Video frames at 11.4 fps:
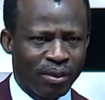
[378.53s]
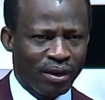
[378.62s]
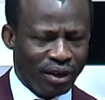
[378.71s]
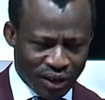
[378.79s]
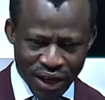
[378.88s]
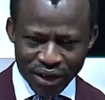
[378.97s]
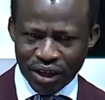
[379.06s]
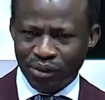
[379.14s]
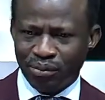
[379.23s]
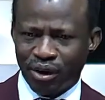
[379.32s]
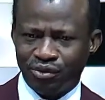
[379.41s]
In the
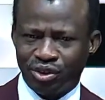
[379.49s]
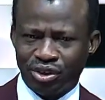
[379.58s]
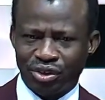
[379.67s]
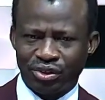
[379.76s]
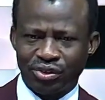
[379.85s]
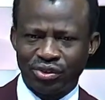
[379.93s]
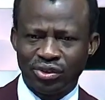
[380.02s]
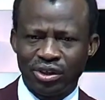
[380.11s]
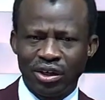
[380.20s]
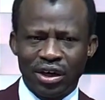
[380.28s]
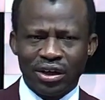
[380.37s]
name of Jesus.
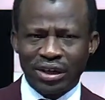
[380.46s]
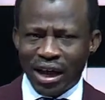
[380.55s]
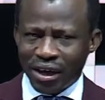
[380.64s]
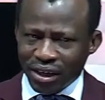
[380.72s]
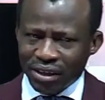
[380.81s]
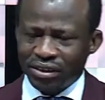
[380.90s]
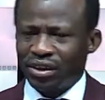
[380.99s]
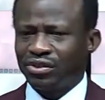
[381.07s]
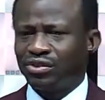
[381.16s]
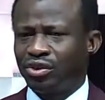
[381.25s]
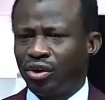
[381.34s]
Now, in this
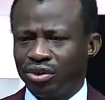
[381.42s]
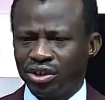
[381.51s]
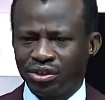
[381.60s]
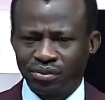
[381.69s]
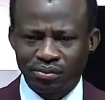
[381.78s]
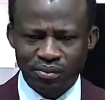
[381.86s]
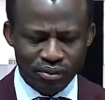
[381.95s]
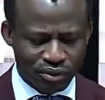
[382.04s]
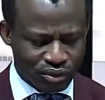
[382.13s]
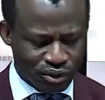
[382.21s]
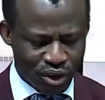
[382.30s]
story,
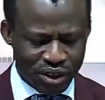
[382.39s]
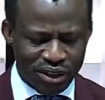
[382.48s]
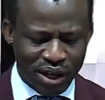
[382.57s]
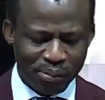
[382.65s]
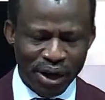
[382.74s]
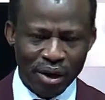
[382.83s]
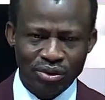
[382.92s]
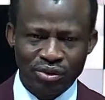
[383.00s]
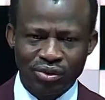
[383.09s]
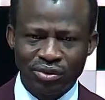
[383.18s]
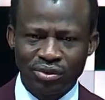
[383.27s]
talking about
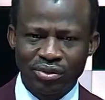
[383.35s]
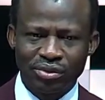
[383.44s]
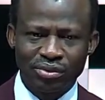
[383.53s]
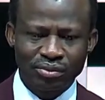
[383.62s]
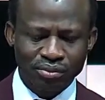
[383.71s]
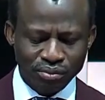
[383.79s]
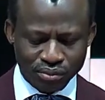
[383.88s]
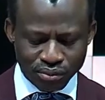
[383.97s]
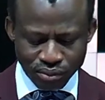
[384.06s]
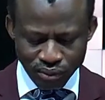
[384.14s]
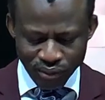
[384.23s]

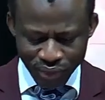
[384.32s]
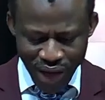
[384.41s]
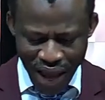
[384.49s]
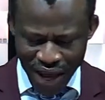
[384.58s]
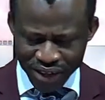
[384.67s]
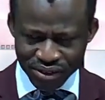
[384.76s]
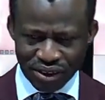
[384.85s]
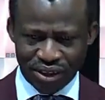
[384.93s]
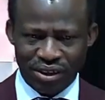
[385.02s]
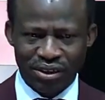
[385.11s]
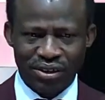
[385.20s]
Isaac.